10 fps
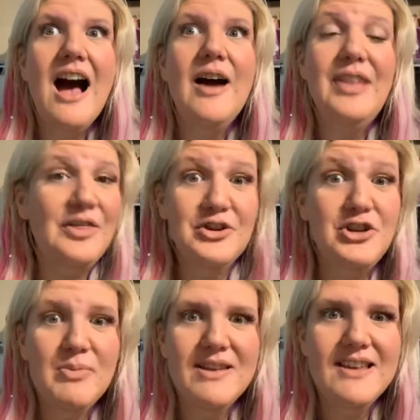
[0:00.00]
that they're
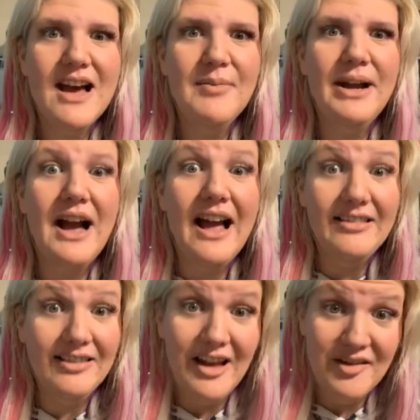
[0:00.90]
too busy, I'm like, I
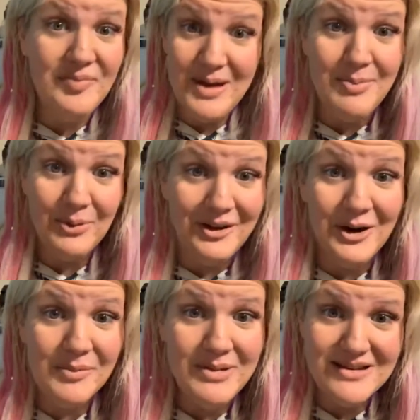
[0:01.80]
love people that
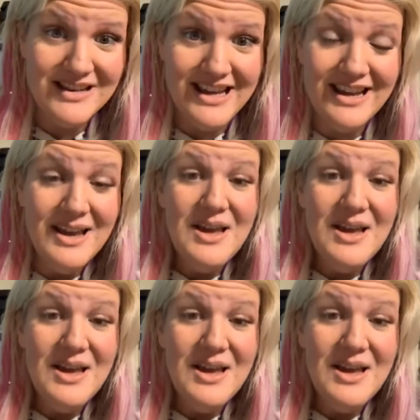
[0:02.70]
are busy.